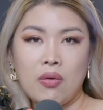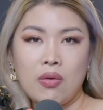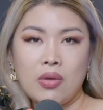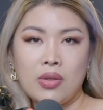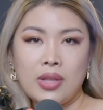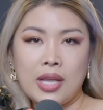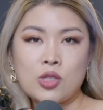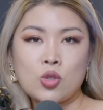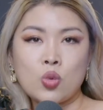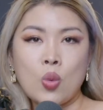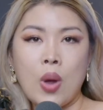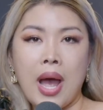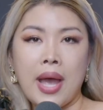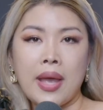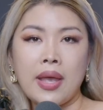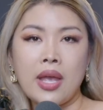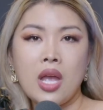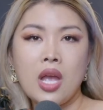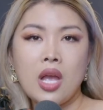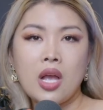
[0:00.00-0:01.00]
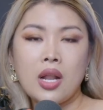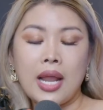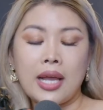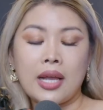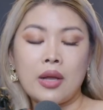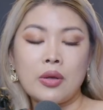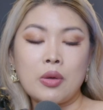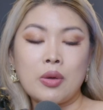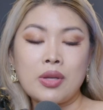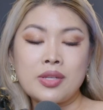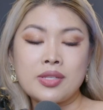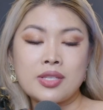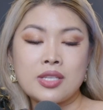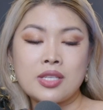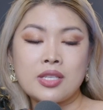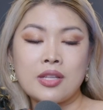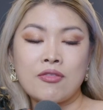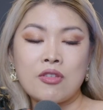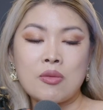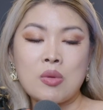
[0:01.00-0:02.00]
That's why, like, you can see
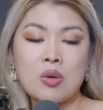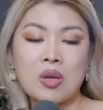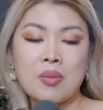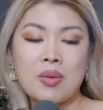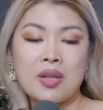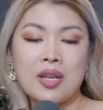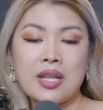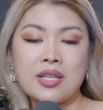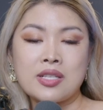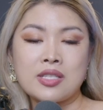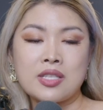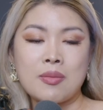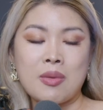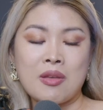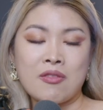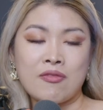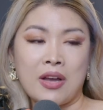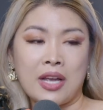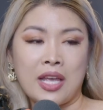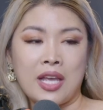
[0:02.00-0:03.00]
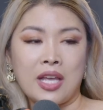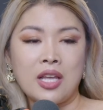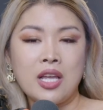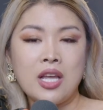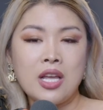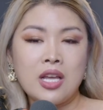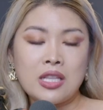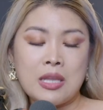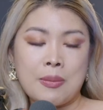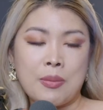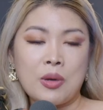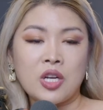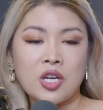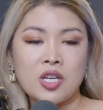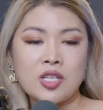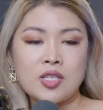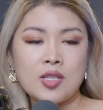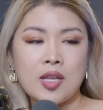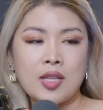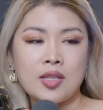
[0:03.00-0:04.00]
the female comedians, they've been fucking the
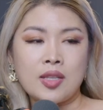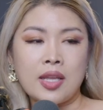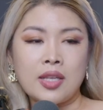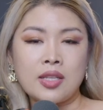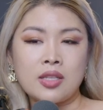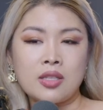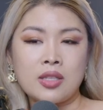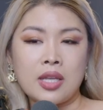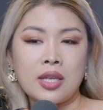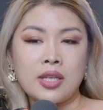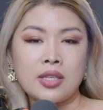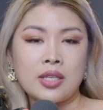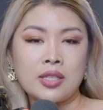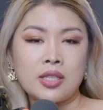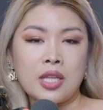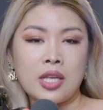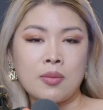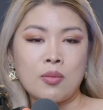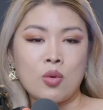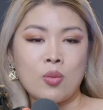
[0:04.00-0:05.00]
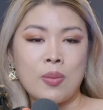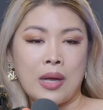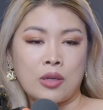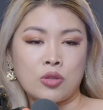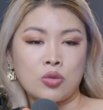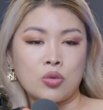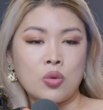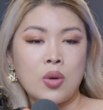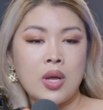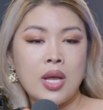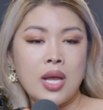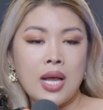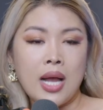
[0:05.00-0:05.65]
bookers and they move back to